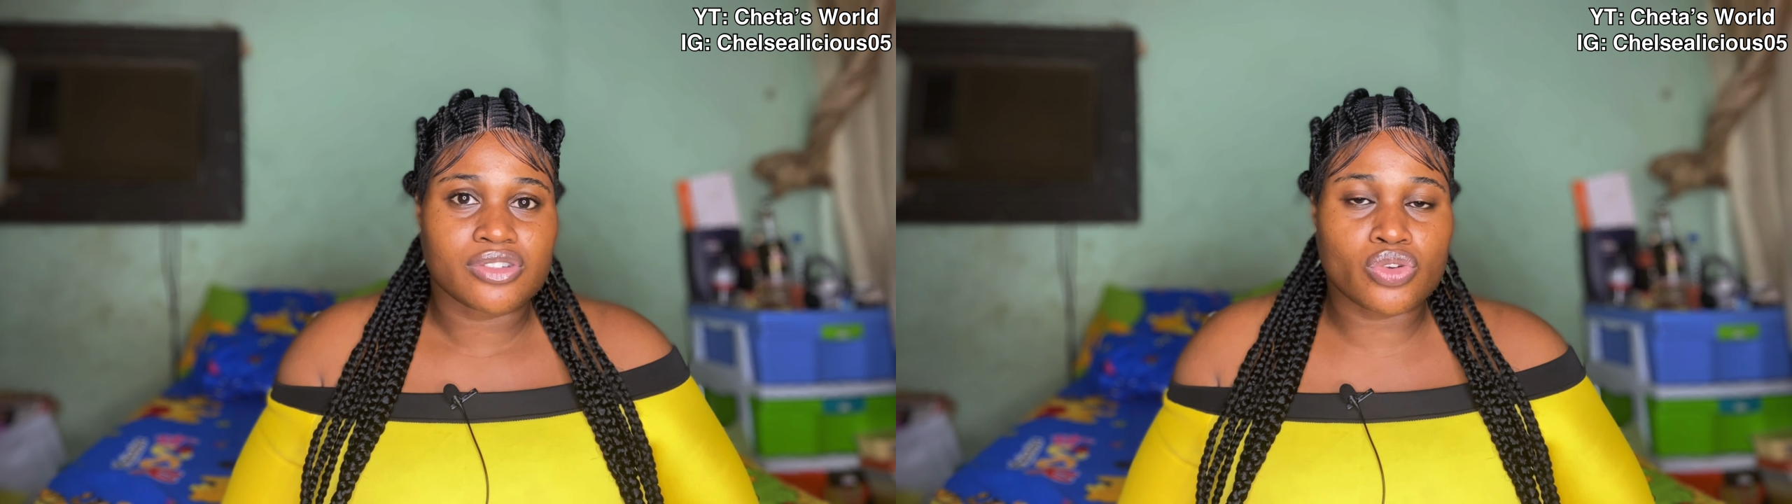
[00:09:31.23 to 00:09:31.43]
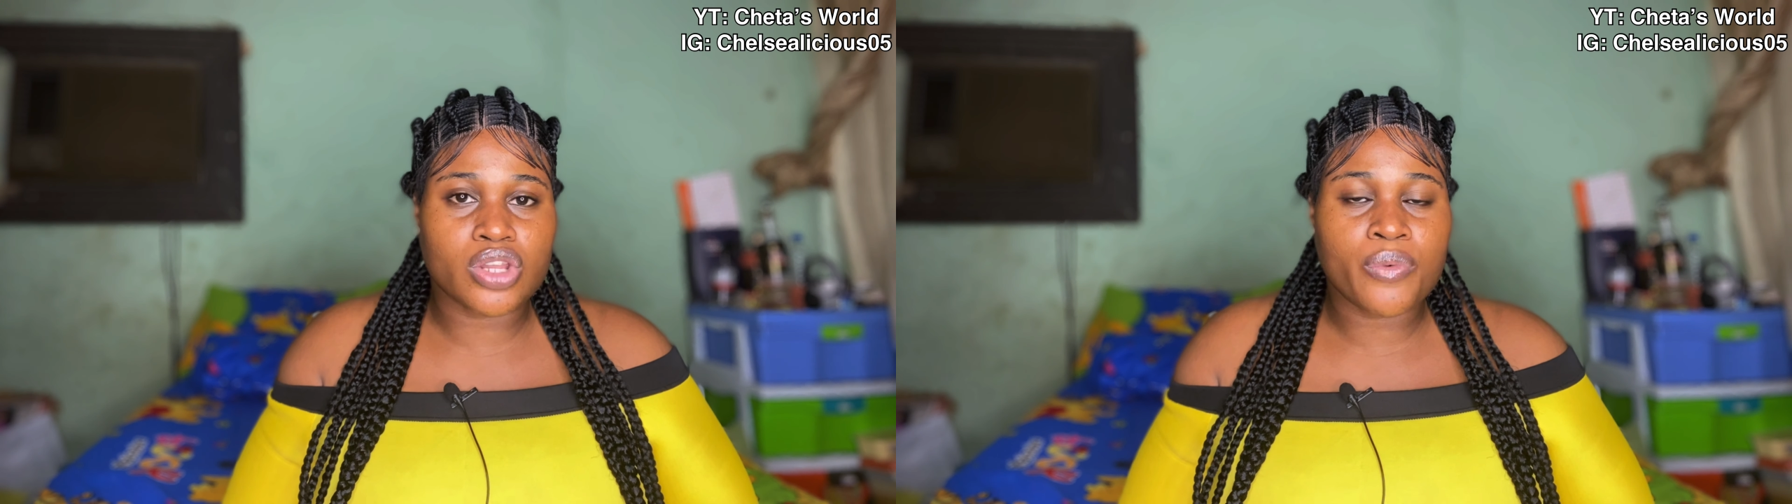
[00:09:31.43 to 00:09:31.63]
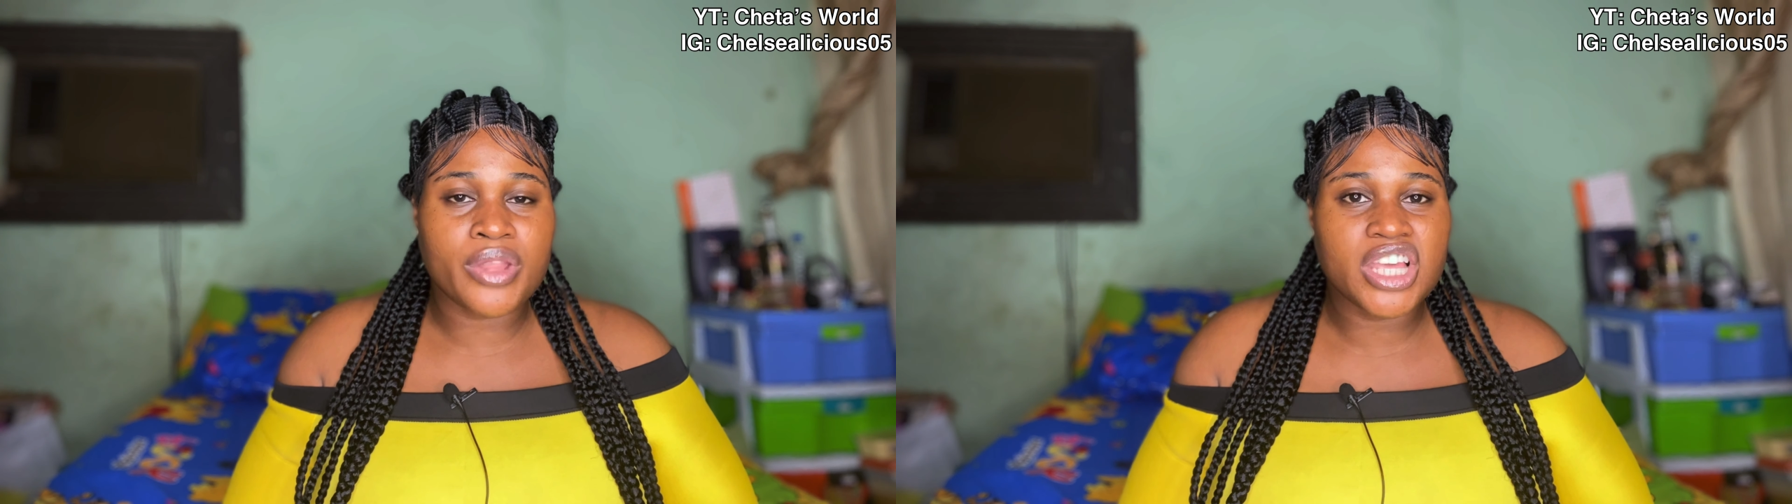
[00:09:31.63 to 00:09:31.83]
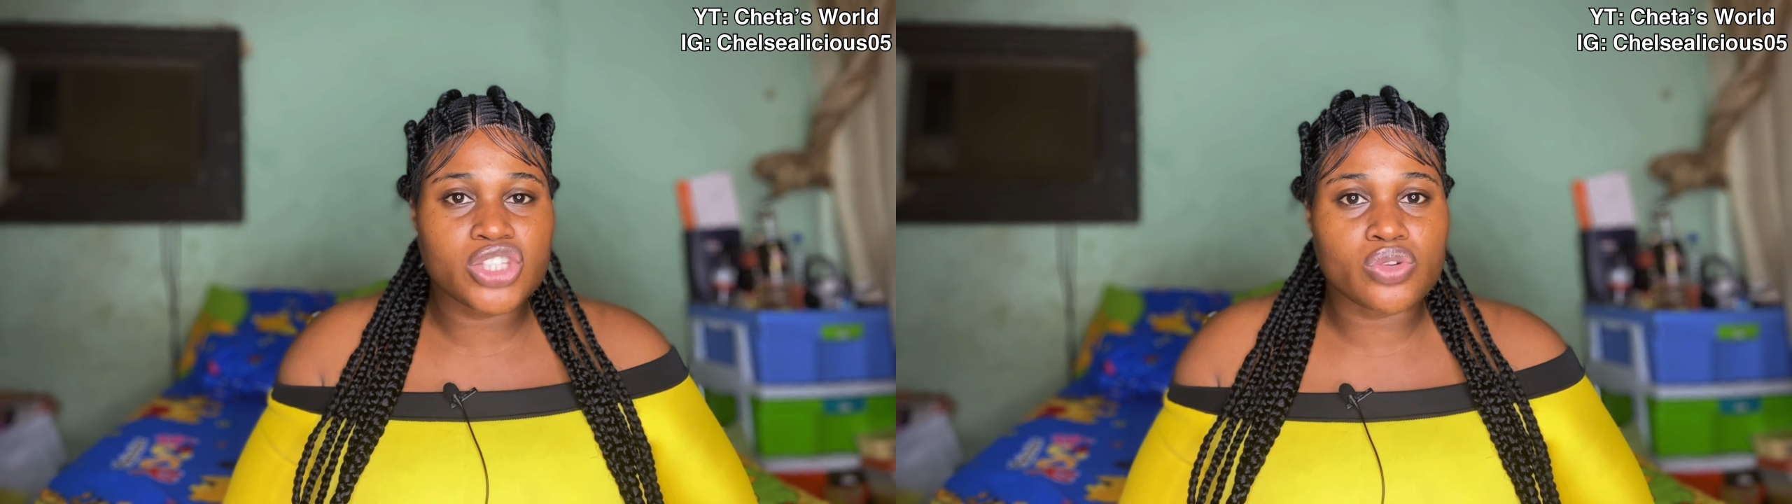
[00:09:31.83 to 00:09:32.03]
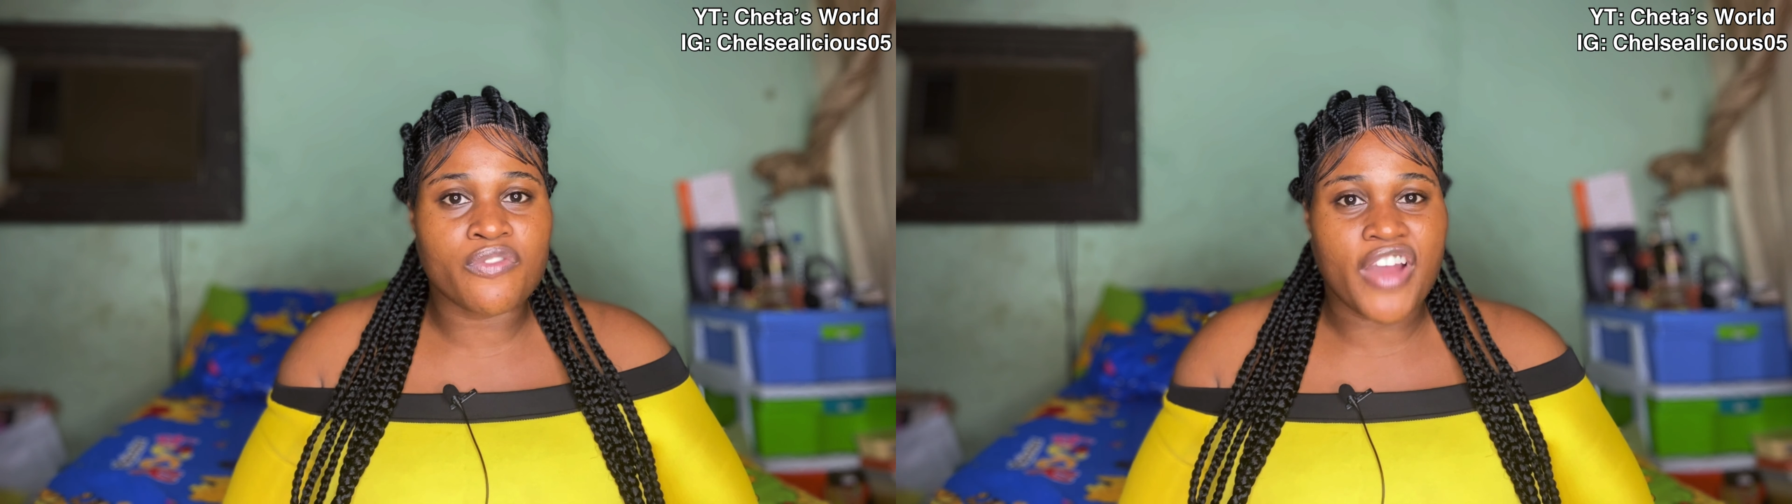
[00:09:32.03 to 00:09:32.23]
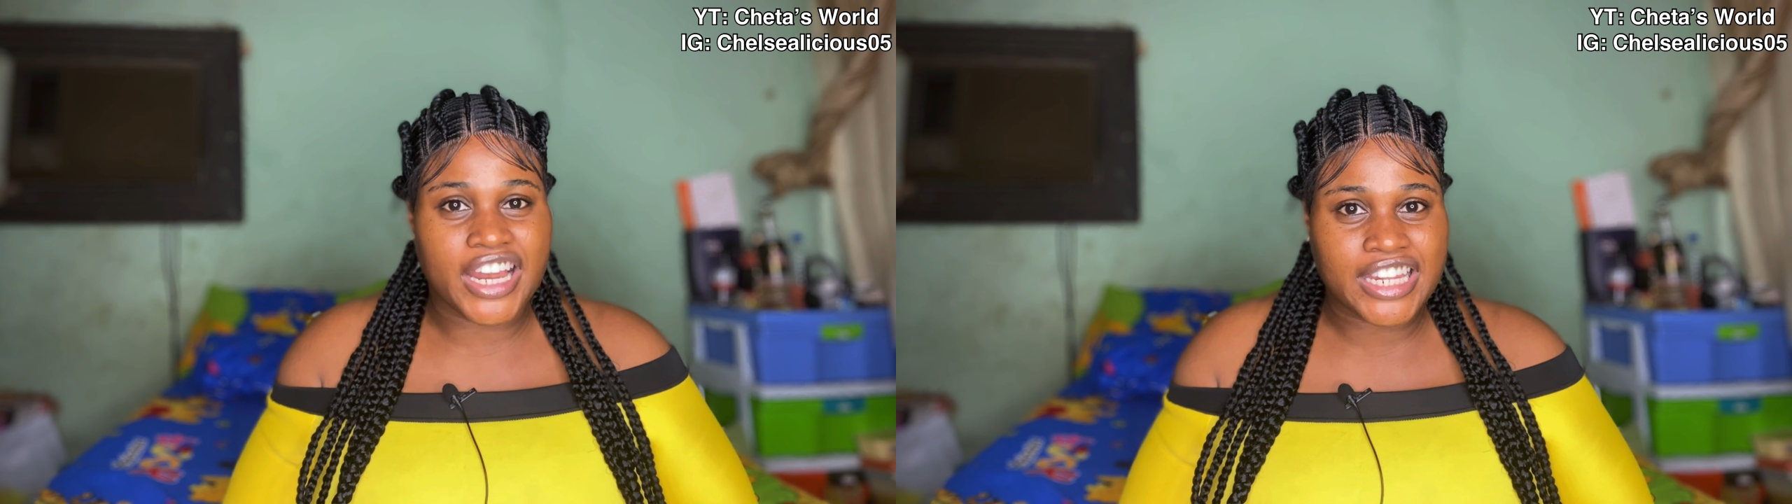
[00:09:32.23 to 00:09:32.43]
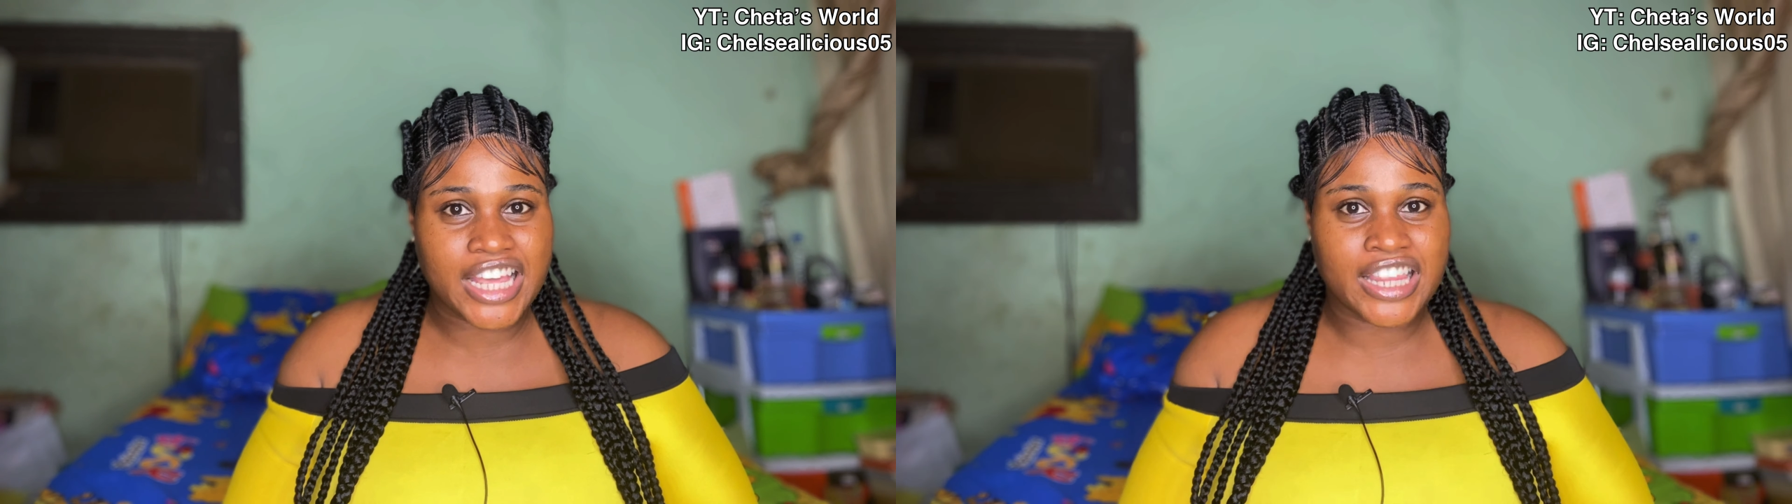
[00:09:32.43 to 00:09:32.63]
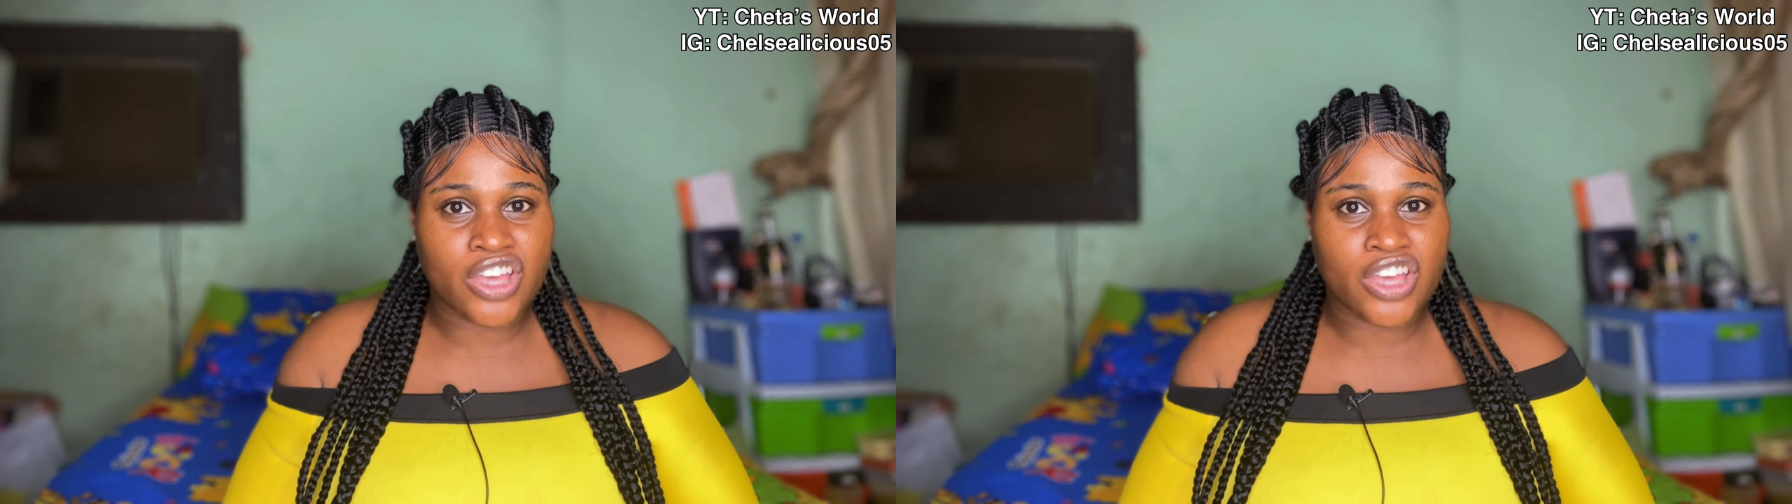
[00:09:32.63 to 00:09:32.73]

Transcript: so that we need to validate